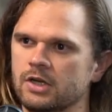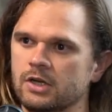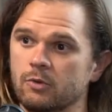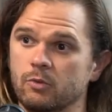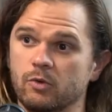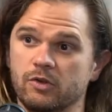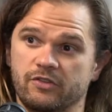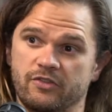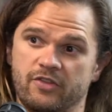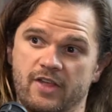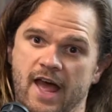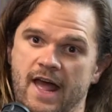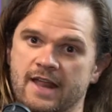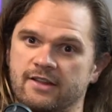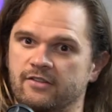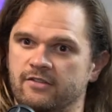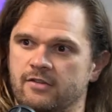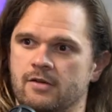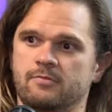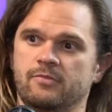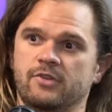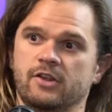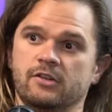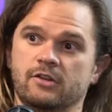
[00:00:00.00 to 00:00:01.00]
Was that
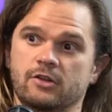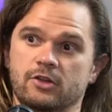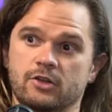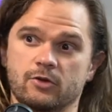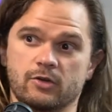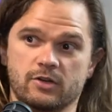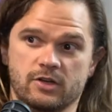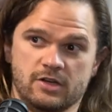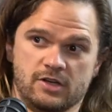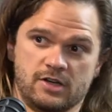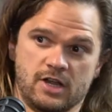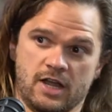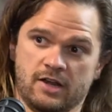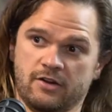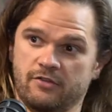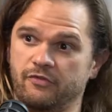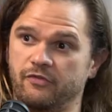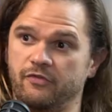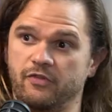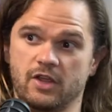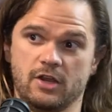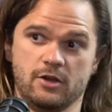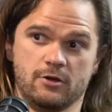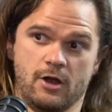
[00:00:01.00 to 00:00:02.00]
something that you had to kind of
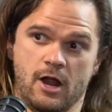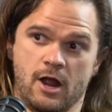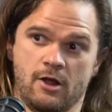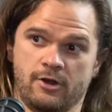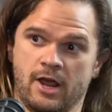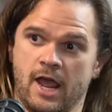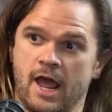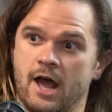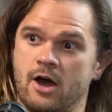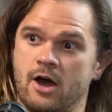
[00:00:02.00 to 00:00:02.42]
figure out